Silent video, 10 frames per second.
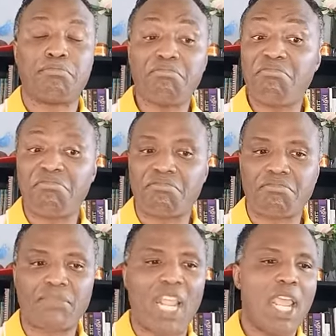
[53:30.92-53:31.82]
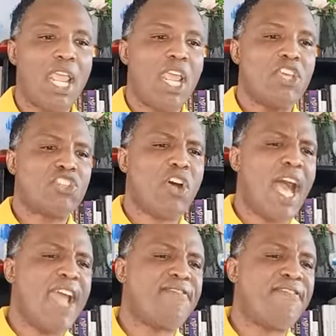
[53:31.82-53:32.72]
Hmm. So
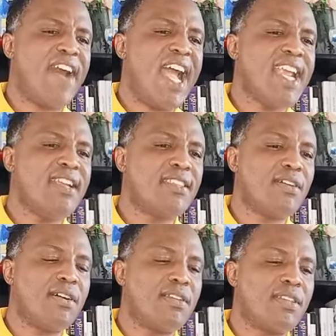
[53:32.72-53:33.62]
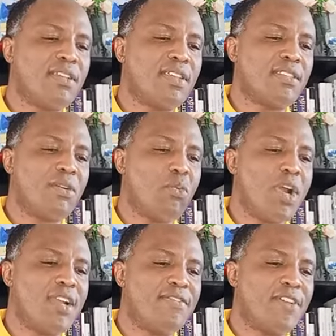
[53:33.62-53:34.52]
I find the, the, the, the
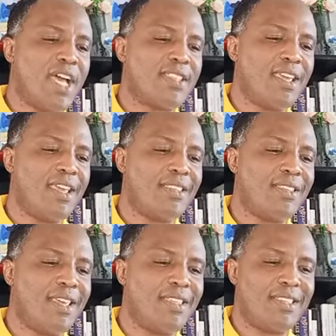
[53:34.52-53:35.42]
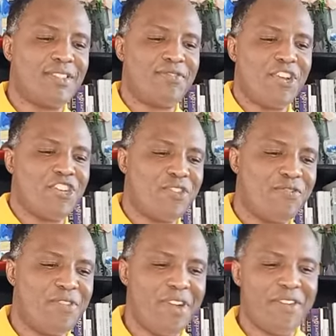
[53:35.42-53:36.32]
word, uh, the, the, this
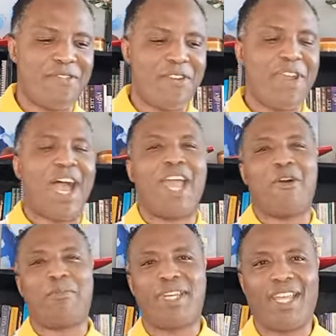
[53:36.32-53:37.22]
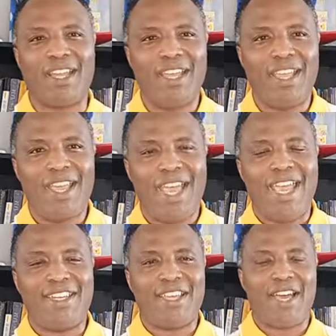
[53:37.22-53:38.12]
version very, very eye-opening.
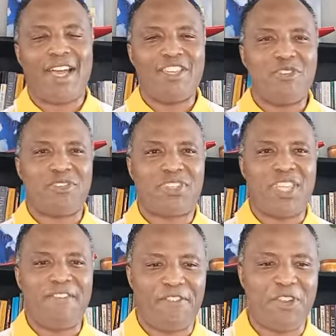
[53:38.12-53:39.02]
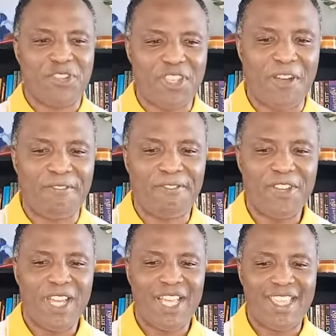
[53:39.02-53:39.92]
And uh, you see for yourself
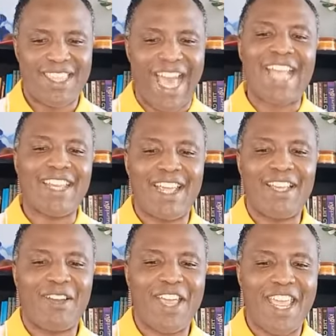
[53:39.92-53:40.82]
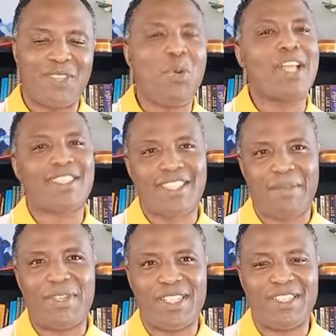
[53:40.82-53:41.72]
that is what
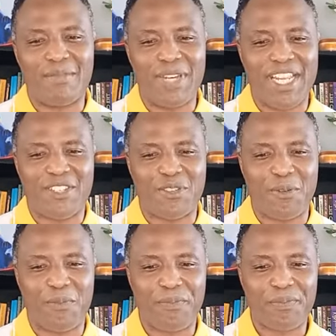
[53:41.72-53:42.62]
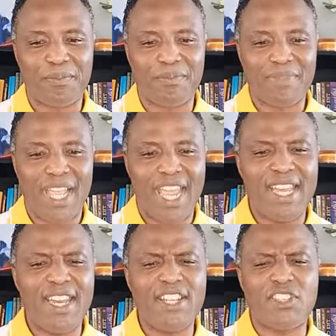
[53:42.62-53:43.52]
skepticism leads to.
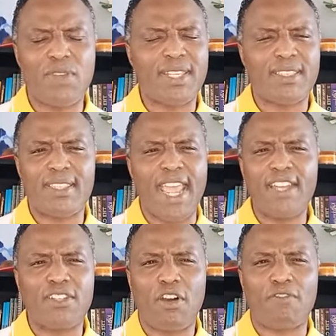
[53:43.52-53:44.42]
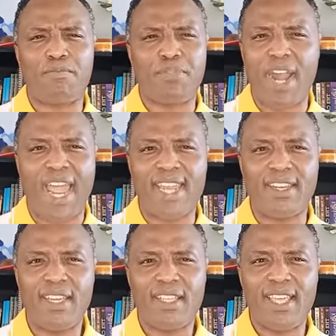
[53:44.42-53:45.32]
It leads to a state of pride
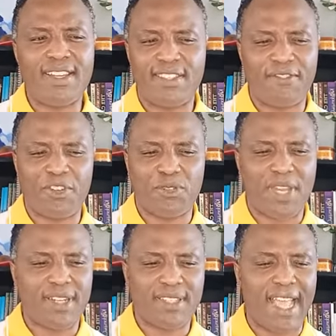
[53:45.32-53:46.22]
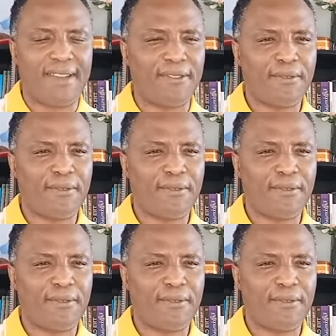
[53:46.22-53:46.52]
that is difficult to understand.